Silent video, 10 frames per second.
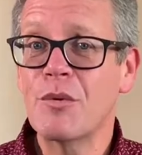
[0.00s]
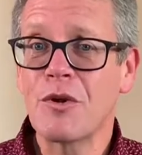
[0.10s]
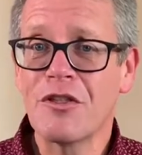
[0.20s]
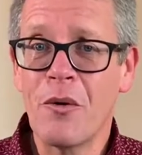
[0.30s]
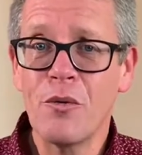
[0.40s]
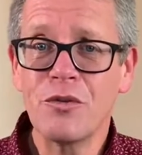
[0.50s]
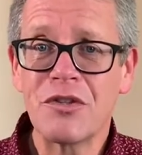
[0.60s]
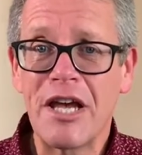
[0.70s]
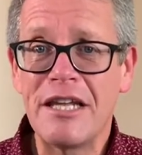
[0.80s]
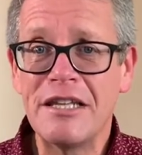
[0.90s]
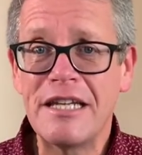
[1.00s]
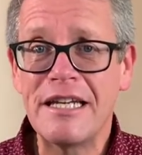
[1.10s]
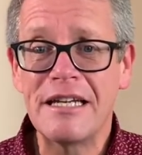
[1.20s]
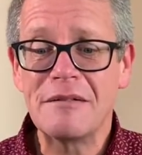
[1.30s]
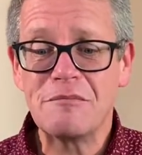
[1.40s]
were those in
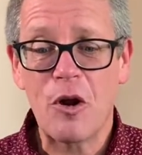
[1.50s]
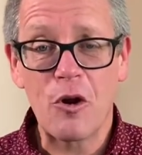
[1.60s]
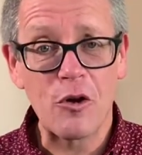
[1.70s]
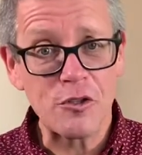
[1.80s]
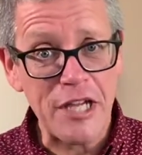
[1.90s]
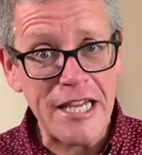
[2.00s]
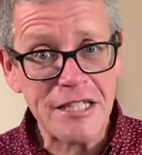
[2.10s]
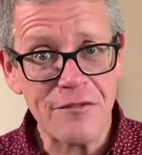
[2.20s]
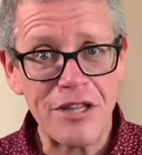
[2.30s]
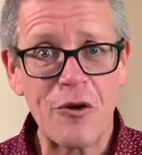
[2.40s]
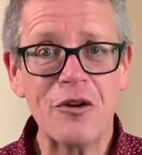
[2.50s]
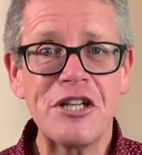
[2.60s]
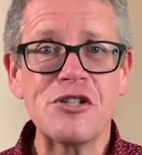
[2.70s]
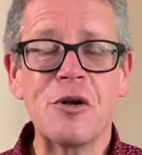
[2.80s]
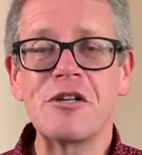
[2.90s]
the days of the early
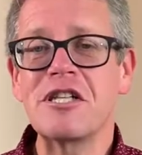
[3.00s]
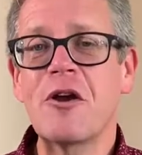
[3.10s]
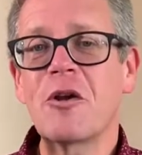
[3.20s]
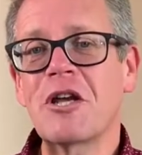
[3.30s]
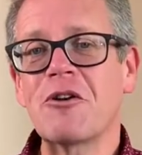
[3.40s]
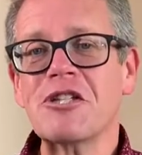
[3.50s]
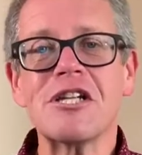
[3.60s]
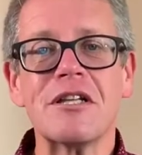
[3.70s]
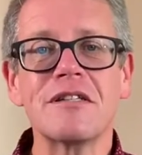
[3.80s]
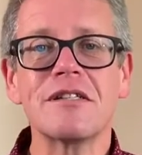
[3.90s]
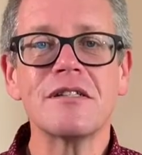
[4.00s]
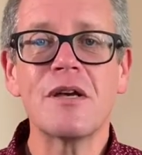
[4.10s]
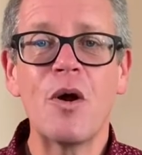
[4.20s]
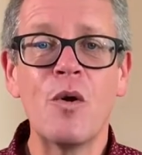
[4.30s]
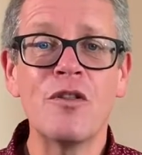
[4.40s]
church, the early Christians,
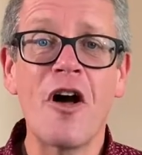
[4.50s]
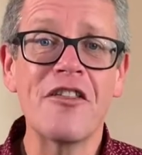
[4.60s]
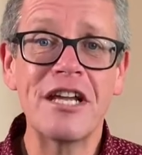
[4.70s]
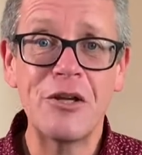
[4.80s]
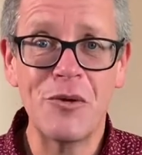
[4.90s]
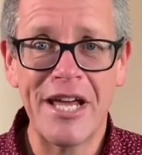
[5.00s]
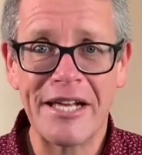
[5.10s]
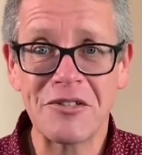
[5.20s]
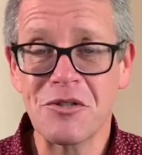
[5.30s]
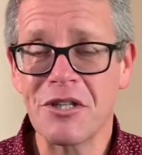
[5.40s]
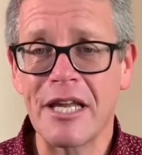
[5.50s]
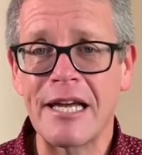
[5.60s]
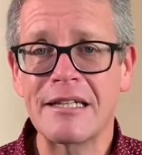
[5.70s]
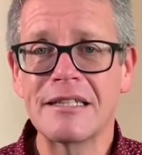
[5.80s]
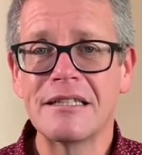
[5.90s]
who thought they knew the answer to
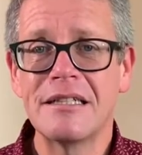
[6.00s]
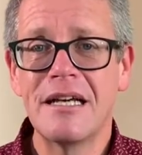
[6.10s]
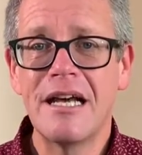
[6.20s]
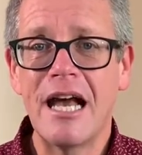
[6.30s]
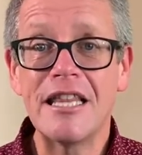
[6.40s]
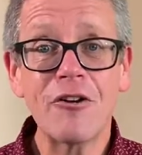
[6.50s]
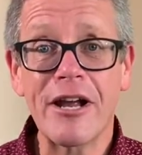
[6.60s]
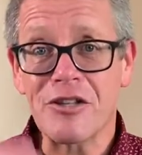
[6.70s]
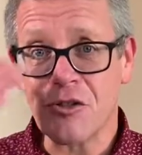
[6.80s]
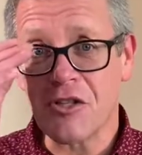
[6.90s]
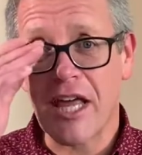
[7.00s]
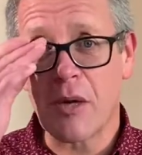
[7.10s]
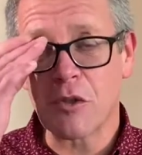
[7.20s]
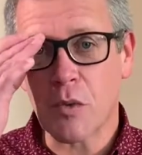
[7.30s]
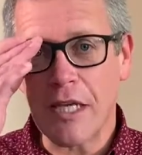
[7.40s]
that. And their answer to that
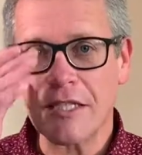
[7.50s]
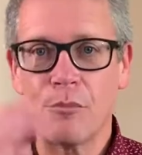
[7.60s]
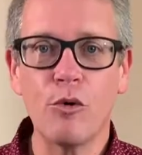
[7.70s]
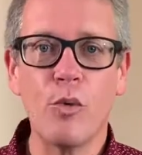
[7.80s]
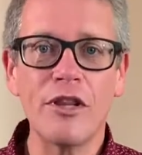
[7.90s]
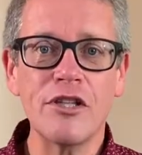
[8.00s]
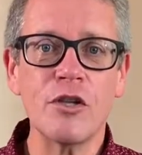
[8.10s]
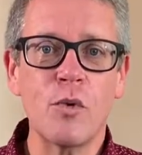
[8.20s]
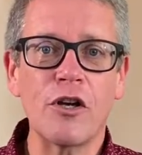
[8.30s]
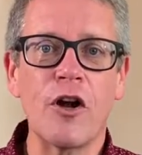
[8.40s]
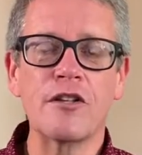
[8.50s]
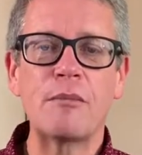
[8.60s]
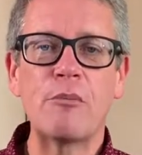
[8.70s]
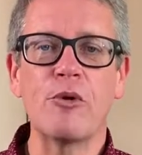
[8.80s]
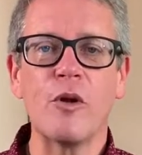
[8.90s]
was quite simple well, this is what God's
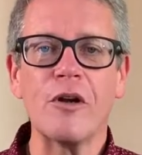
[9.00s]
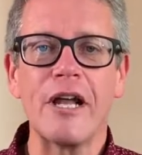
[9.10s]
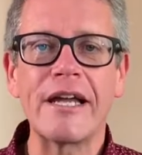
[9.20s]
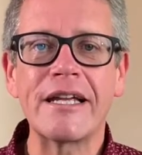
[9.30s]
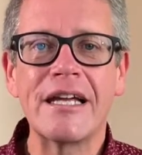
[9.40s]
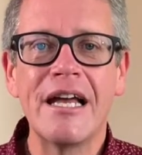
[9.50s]
people look like